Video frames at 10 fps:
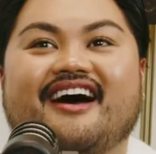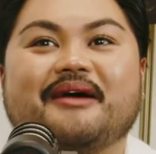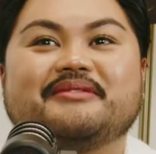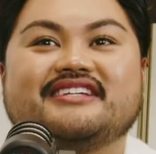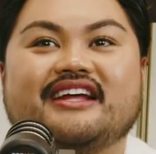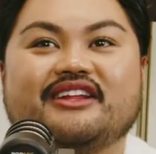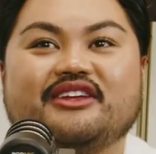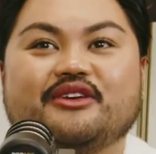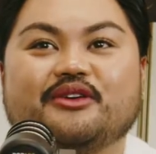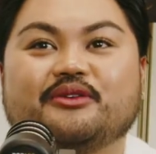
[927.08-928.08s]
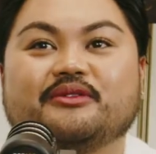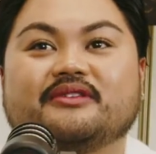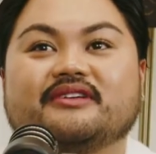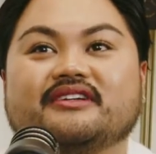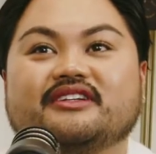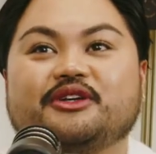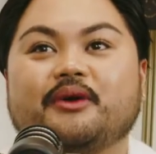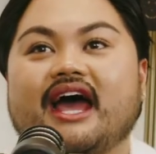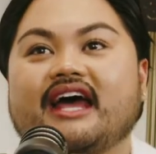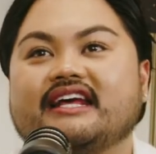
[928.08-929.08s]
I'm telling you. You
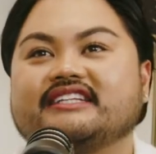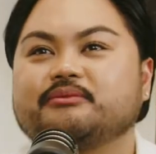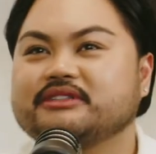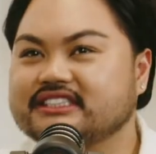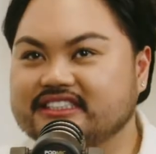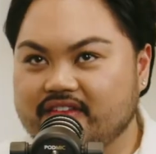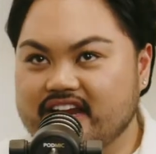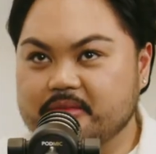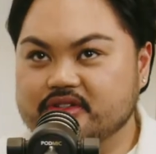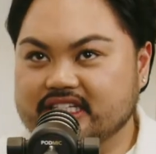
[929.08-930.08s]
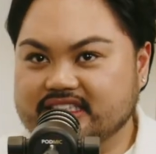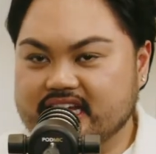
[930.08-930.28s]
had, was it 7 a.m. or 6